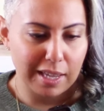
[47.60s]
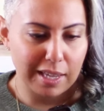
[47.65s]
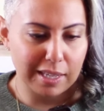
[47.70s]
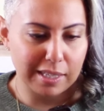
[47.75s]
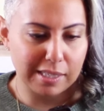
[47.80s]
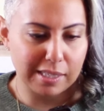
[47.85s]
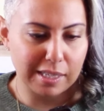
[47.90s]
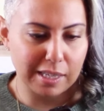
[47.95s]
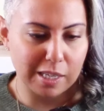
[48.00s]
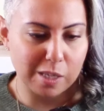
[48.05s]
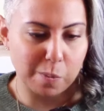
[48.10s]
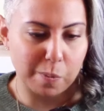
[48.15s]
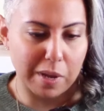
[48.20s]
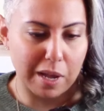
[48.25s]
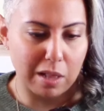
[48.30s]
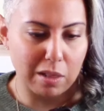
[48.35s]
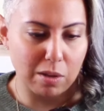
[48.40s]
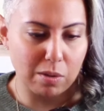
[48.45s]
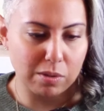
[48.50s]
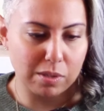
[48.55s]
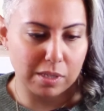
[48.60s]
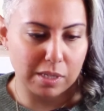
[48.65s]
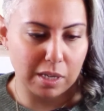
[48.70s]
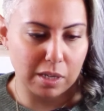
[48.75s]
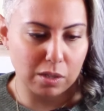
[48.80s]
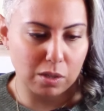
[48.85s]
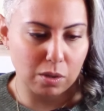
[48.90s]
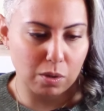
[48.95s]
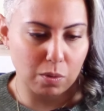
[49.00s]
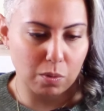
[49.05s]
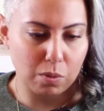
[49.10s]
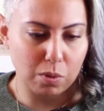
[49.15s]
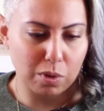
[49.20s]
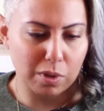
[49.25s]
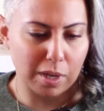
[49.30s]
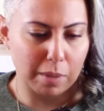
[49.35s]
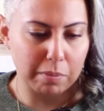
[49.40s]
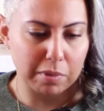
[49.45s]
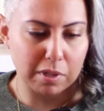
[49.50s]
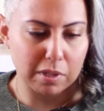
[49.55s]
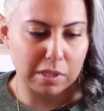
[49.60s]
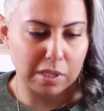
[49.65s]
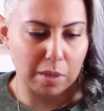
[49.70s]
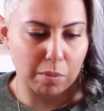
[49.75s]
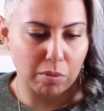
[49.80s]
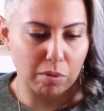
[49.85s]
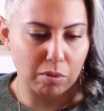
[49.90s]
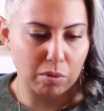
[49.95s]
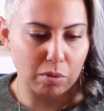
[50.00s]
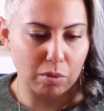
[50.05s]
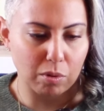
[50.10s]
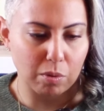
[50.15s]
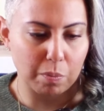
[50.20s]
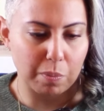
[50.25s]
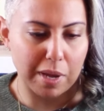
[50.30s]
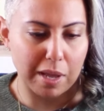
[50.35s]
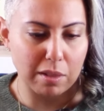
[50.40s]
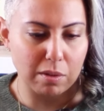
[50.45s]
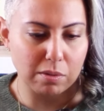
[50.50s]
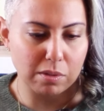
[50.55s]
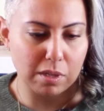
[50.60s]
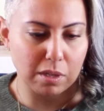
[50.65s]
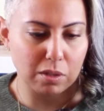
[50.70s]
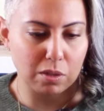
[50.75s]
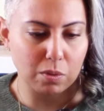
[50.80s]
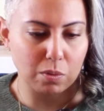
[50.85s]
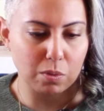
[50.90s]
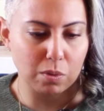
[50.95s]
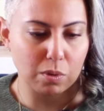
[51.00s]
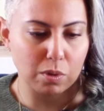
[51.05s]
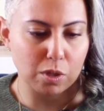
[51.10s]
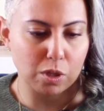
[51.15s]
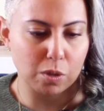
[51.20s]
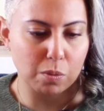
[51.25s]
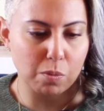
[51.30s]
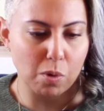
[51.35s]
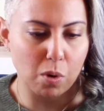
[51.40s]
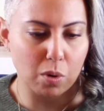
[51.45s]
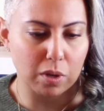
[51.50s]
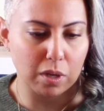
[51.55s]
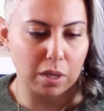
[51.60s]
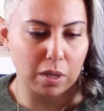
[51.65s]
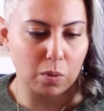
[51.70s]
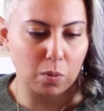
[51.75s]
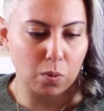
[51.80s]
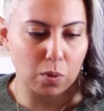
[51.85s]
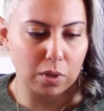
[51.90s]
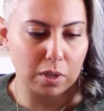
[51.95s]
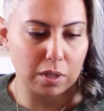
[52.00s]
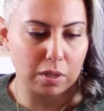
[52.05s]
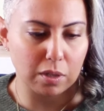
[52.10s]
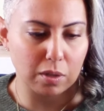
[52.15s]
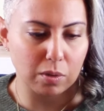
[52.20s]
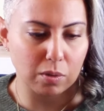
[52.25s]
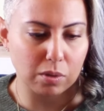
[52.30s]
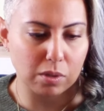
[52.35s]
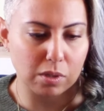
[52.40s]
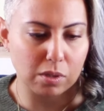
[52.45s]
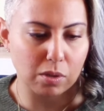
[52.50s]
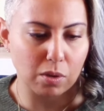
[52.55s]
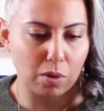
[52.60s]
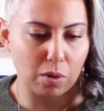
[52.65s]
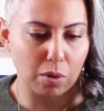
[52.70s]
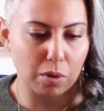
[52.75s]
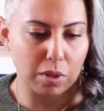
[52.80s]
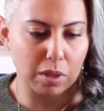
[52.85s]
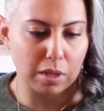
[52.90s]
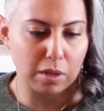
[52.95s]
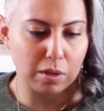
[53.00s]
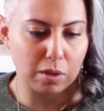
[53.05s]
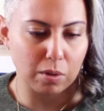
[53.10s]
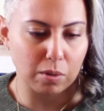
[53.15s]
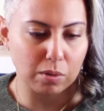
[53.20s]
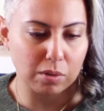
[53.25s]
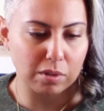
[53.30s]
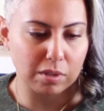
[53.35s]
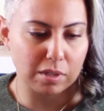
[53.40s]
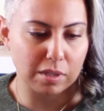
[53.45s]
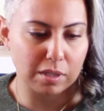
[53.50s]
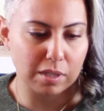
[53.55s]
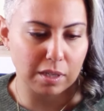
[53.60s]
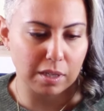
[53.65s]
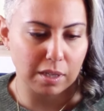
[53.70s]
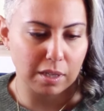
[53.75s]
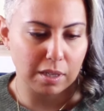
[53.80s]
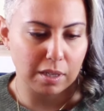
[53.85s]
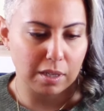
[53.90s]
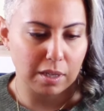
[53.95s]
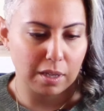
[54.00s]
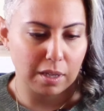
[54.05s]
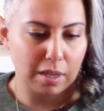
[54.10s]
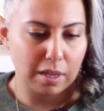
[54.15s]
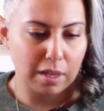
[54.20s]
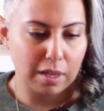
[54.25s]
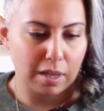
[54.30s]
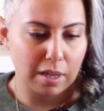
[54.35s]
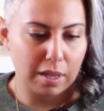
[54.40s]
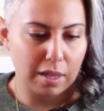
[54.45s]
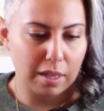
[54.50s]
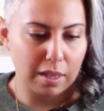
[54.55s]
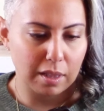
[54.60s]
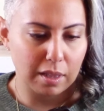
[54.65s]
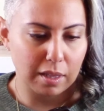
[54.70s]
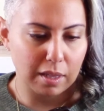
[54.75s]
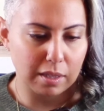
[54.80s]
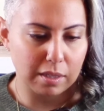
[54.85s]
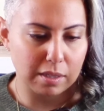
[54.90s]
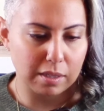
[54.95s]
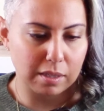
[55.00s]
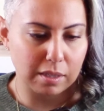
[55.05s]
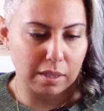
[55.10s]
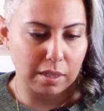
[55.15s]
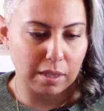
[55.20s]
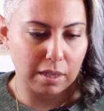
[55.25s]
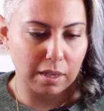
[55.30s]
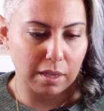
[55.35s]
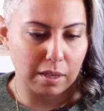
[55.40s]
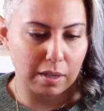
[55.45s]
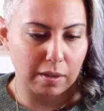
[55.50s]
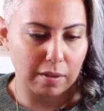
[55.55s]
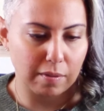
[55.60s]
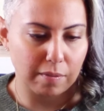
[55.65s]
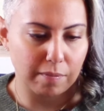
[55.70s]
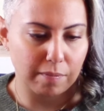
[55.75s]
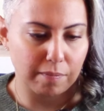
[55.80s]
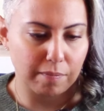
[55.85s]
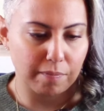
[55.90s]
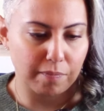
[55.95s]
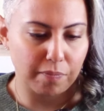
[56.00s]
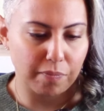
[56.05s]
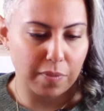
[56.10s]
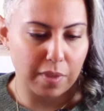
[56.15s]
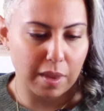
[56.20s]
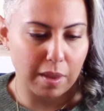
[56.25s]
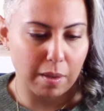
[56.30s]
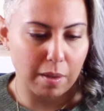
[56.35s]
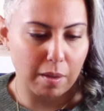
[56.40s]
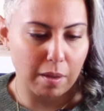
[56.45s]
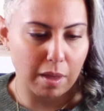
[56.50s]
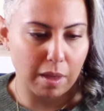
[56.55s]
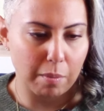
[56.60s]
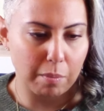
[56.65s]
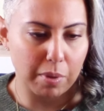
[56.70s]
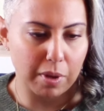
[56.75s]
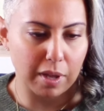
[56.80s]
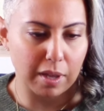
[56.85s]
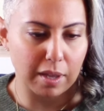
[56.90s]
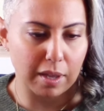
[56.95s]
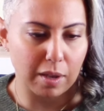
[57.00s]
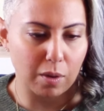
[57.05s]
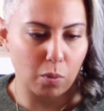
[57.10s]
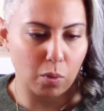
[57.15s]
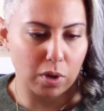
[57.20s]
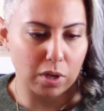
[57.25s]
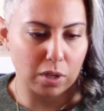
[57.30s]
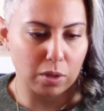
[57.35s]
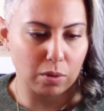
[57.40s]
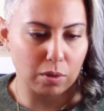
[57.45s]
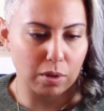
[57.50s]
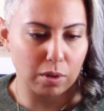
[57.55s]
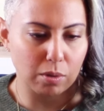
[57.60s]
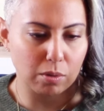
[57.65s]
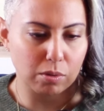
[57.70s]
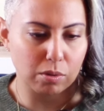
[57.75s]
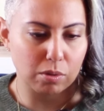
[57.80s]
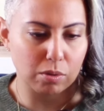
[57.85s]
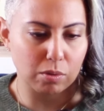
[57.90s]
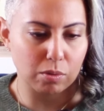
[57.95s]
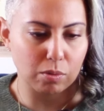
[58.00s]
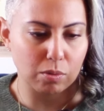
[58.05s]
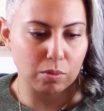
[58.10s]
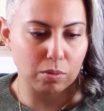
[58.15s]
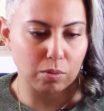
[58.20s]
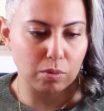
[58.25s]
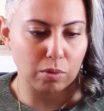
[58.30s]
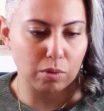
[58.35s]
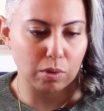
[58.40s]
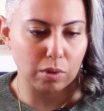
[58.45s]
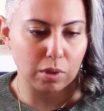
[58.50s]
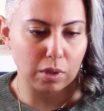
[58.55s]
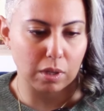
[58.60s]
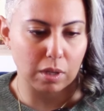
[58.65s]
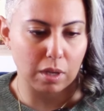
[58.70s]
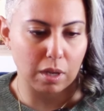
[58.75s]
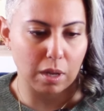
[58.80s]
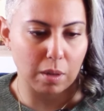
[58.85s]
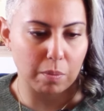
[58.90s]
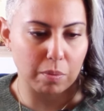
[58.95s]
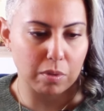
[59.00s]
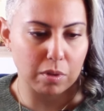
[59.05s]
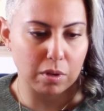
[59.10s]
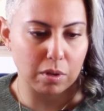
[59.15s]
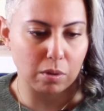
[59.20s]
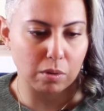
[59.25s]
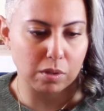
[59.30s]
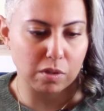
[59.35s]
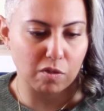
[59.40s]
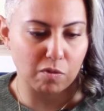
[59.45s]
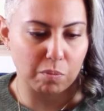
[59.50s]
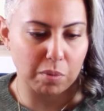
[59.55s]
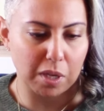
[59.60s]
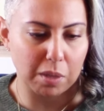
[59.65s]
It says Palo Santo wood, I'm going to skip through. Palo Santo wood, smoky, woody notes, earthy notes. Let's see. But when you go to look up the notes of